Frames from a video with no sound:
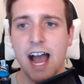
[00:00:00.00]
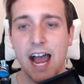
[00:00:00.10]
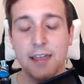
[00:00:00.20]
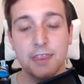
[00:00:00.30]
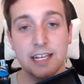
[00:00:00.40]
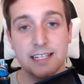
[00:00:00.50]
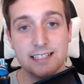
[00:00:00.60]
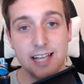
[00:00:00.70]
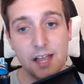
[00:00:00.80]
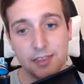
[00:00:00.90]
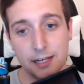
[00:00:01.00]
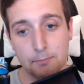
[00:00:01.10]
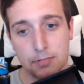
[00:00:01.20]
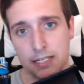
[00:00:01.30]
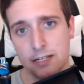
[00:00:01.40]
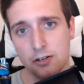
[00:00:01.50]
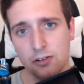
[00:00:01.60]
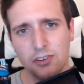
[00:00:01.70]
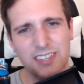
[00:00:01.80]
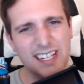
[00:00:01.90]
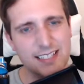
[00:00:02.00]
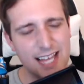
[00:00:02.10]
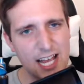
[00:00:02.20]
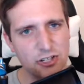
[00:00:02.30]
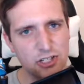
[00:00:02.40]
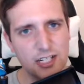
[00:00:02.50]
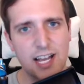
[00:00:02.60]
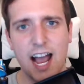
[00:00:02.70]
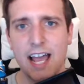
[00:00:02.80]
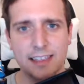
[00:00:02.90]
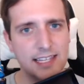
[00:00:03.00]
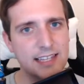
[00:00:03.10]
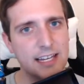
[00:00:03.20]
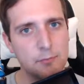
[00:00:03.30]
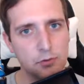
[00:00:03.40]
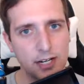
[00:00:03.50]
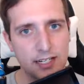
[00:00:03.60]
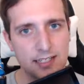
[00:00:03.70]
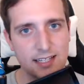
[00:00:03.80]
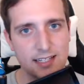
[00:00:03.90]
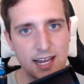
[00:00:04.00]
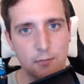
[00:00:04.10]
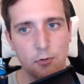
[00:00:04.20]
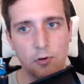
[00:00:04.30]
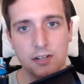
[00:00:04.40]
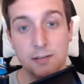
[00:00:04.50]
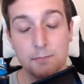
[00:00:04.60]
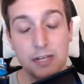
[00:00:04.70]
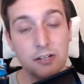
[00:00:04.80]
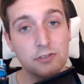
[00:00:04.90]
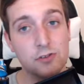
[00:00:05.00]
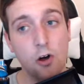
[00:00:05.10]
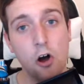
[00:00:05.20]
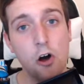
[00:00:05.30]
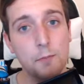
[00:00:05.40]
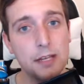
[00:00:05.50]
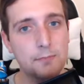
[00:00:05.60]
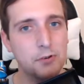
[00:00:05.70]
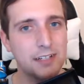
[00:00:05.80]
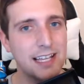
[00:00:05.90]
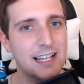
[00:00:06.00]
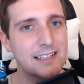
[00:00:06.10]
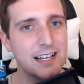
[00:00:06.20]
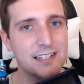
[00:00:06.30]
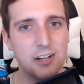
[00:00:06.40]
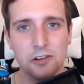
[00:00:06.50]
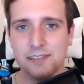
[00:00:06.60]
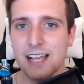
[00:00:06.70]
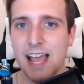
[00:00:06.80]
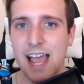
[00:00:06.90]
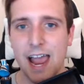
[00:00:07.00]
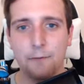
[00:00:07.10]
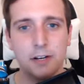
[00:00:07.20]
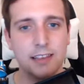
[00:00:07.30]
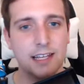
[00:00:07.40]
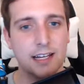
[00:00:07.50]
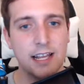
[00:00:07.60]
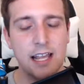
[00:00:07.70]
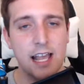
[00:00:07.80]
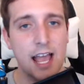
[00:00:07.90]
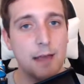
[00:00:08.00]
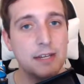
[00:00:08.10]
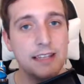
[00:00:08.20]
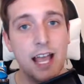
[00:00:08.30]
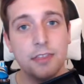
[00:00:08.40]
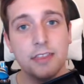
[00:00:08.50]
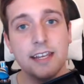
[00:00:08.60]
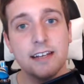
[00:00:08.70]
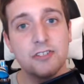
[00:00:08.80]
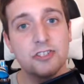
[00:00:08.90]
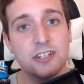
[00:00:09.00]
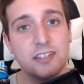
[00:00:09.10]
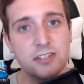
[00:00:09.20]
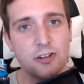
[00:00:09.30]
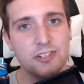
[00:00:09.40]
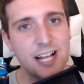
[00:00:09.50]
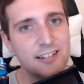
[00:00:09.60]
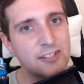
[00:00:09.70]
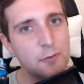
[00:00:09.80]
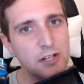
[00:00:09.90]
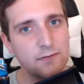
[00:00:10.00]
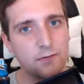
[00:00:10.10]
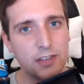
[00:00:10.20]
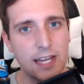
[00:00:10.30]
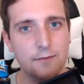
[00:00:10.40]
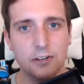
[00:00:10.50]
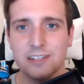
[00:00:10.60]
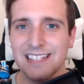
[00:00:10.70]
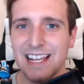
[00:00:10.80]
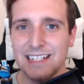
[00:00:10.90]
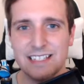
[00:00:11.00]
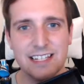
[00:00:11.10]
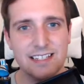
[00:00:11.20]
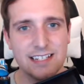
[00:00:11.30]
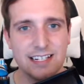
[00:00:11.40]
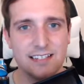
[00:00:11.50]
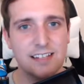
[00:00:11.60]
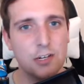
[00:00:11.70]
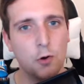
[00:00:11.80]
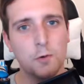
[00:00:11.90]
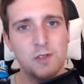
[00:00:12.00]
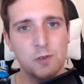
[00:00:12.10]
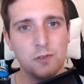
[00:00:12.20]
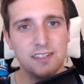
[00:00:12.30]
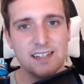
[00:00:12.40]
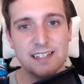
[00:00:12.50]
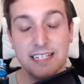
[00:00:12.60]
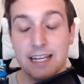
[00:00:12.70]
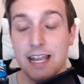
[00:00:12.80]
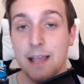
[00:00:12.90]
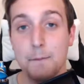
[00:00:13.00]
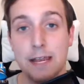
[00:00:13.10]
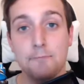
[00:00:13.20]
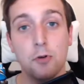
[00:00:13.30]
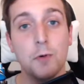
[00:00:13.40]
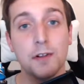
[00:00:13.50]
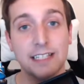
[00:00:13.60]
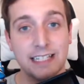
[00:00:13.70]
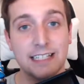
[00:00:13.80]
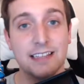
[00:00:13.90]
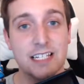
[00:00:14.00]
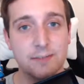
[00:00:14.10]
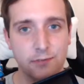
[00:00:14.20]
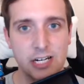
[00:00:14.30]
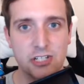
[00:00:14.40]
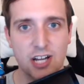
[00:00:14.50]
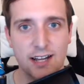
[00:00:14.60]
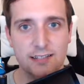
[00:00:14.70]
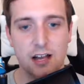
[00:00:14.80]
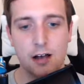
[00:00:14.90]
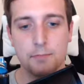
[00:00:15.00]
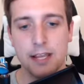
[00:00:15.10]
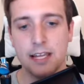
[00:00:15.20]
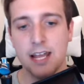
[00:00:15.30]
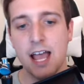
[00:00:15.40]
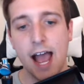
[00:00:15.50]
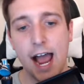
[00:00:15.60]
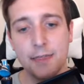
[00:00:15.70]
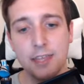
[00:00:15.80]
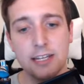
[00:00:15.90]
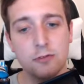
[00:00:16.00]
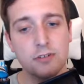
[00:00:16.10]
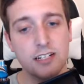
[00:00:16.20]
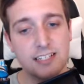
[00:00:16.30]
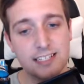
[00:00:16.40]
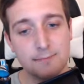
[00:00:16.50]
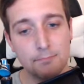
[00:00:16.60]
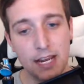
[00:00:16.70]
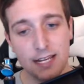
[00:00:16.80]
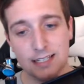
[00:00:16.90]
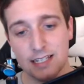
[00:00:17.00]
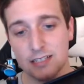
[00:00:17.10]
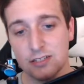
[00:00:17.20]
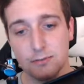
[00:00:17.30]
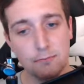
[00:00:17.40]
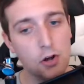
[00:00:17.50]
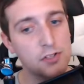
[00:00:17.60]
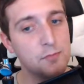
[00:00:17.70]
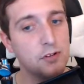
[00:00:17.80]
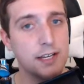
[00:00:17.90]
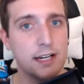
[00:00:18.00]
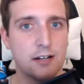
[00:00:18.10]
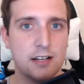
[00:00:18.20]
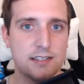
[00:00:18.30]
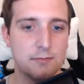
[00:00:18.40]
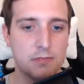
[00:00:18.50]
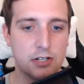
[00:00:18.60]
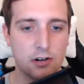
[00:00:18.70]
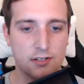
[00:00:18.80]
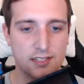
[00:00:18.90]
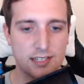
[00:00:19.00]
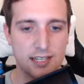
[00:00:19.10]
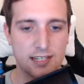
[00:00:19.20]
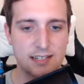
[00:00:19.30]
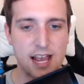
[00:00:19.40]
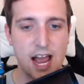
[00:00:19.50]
I think it's got the appeal, the attention. I think they can bring it to the table where it's appeal to all people, kids, adults, everything. I mean, that thing is just it's got so much flavor. It's like Disney. It's like old school Disney. People will eat this franchise up. And I think you could expand it to multiple areas in regards to this.